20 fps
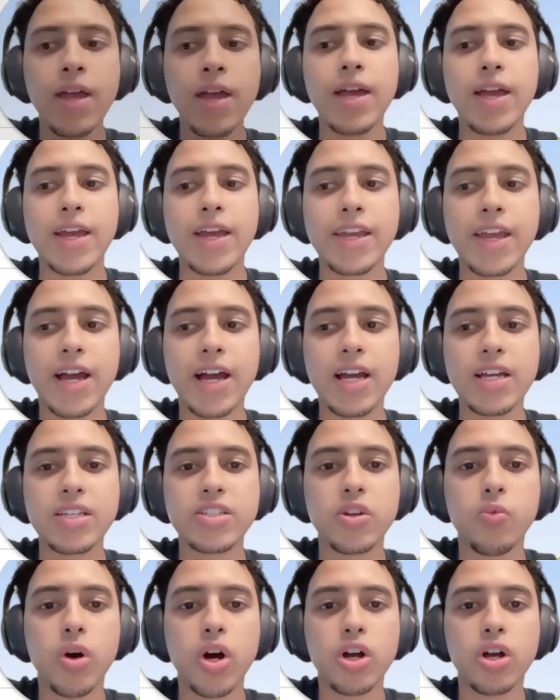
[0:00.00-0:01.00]
Hey guys, and
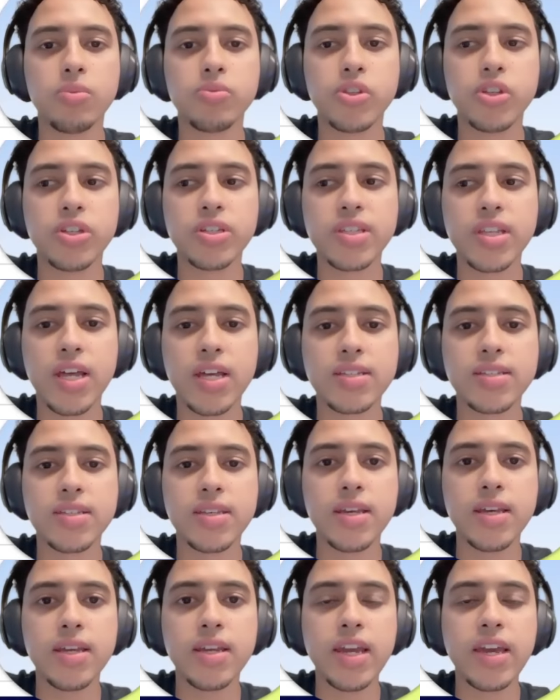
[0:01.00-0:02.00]
welcome to this
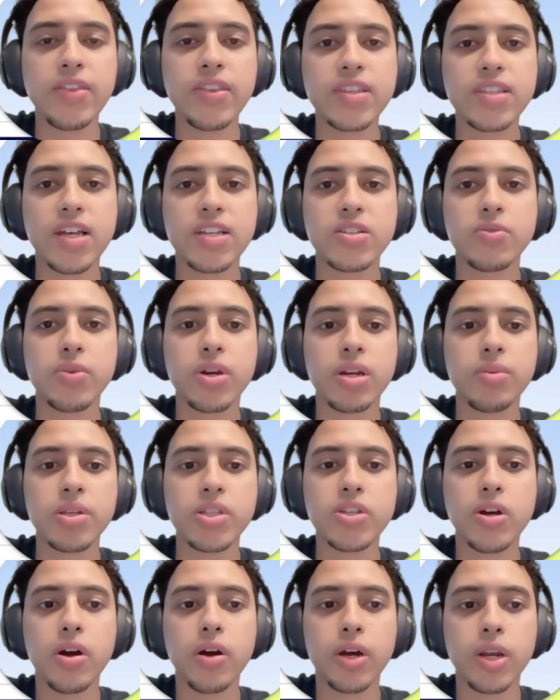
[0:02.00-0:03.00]
lesson. In this lesson, we're going to be
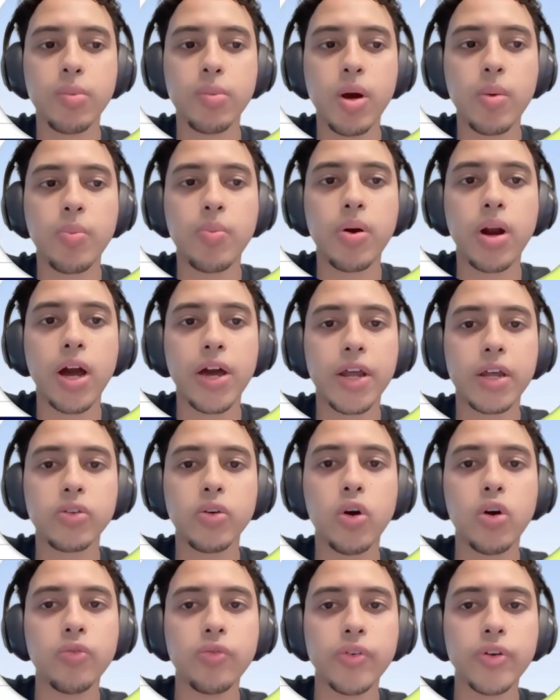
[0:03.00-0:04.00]
talking about product
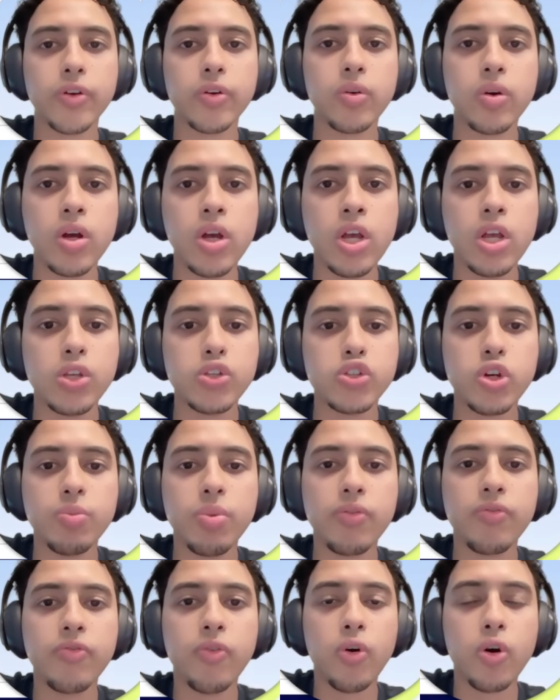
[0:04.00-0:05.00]
overview. So
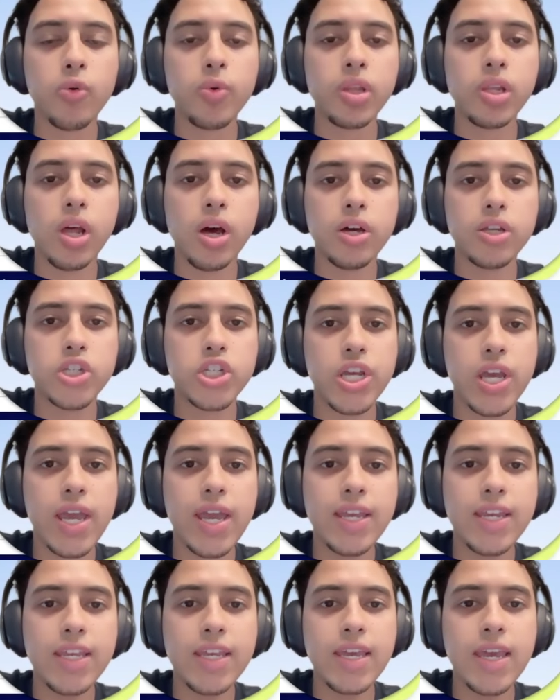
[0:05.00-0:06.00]
before we launch
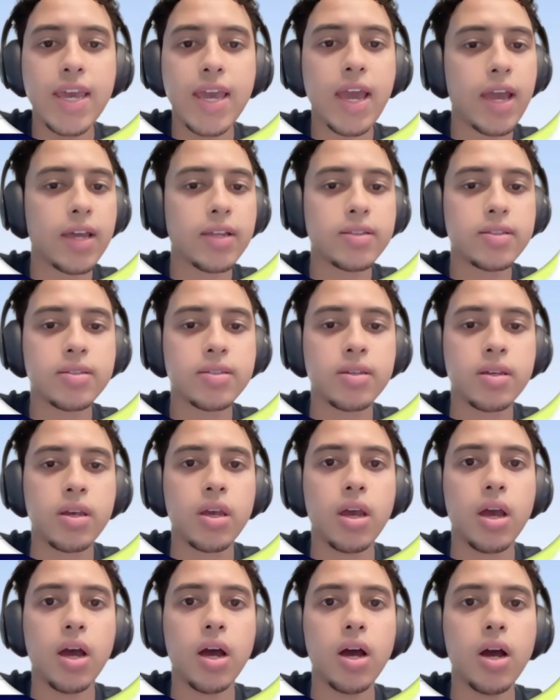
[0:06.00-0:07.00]
any ads,
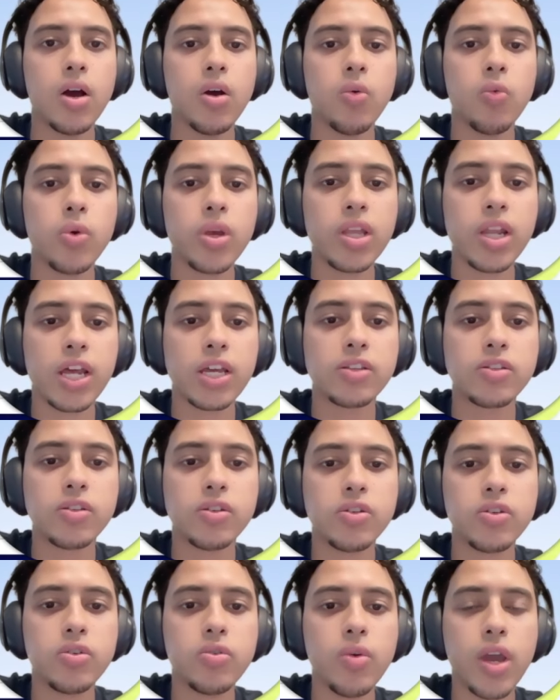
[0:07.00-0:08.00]
we like to
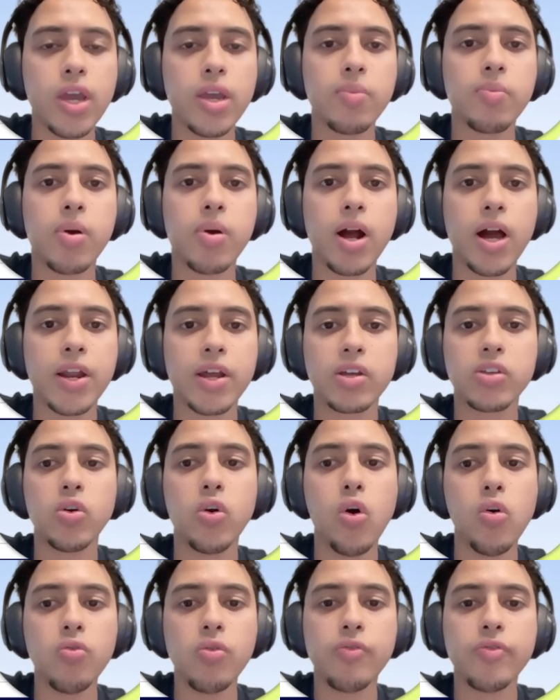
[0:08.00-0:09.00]
do a product
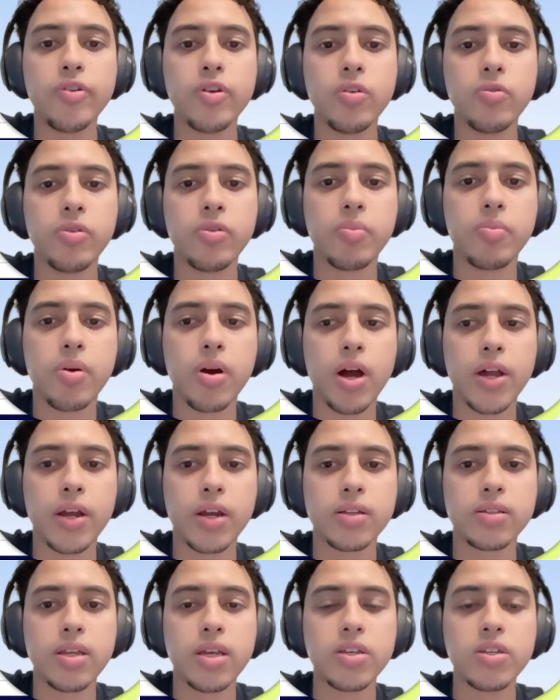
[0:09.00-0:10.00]
overview of the
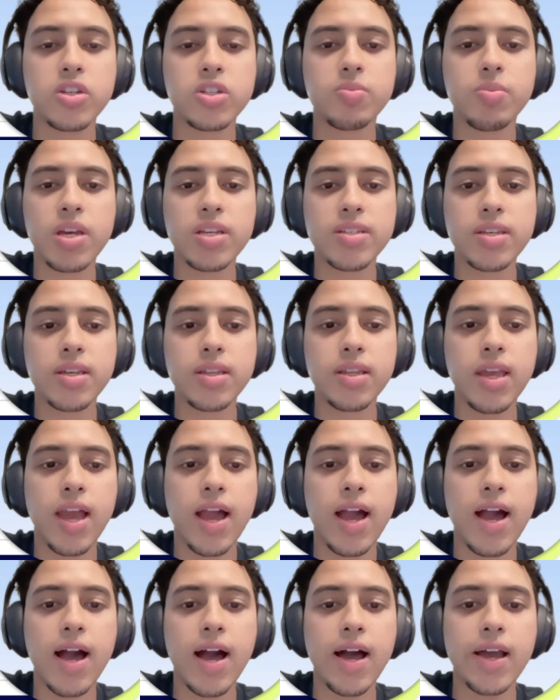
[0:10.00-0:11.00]
product and just basically
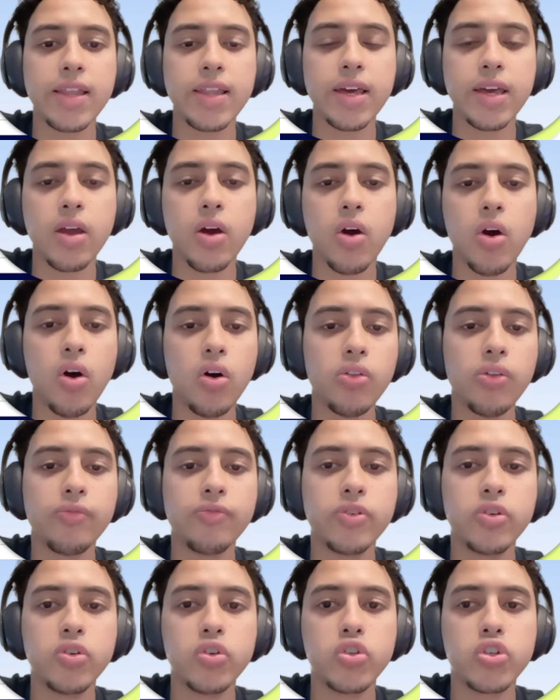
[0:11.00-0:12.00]
highlight all the
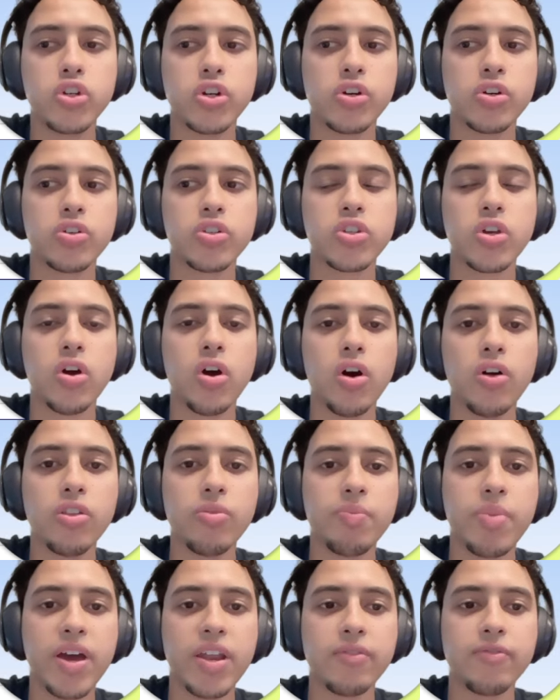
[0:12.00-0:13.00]
features, all the
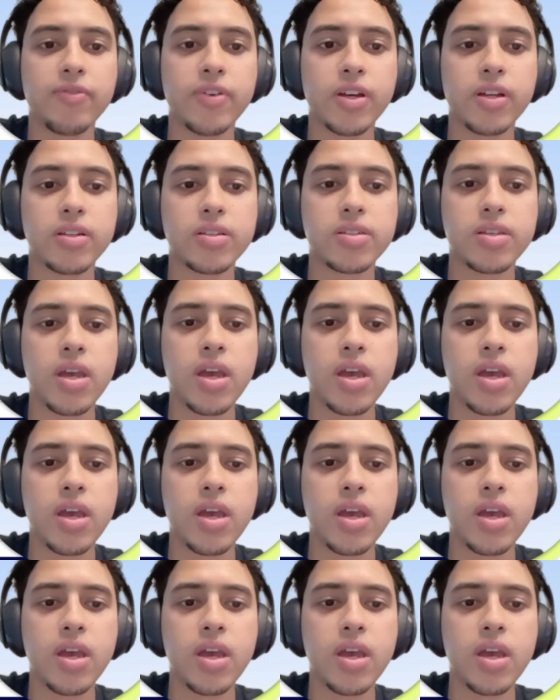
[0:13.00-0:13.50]
benefits,